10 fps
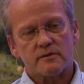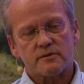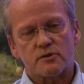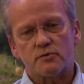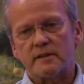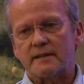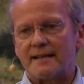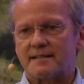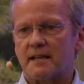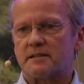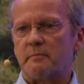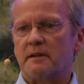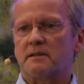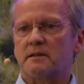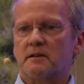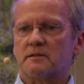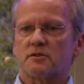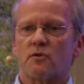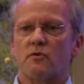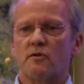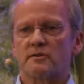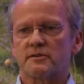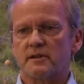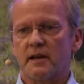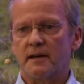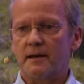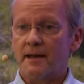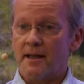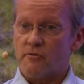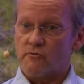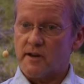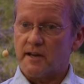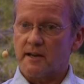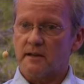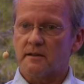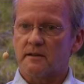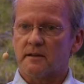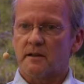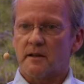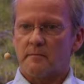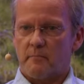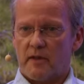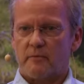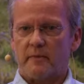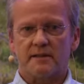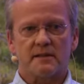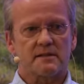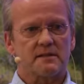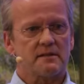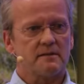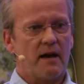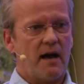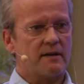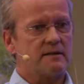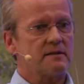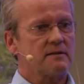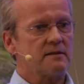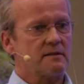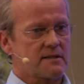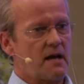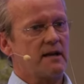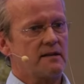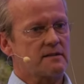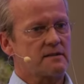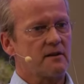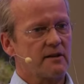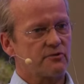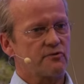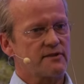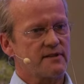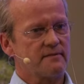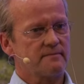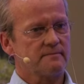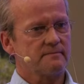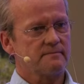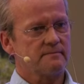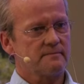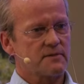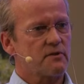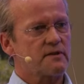student assessment scores in reading, mathematics, and science literacy. So